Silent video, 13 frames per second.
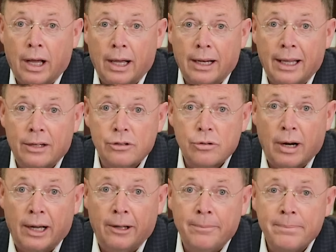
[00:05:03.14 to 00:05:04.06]
not at
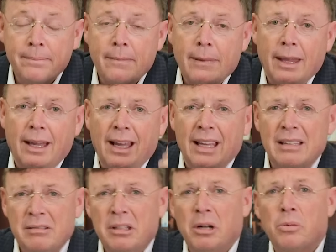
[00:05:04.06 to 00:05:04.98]
trial,
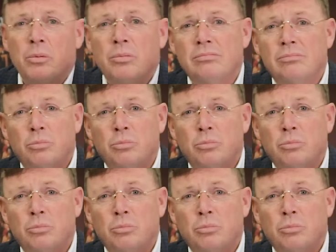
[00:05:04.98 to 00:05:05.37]
and you know